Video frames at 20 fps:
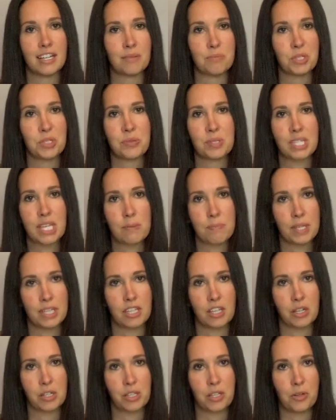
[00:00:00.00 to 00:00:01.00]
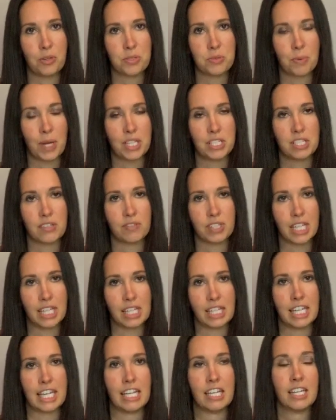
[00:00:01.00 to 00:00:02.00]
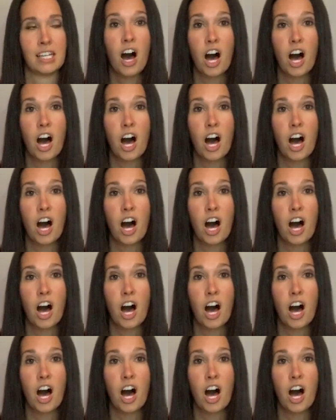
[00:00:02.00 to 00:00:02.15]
who's keeping their clothes relatively clean.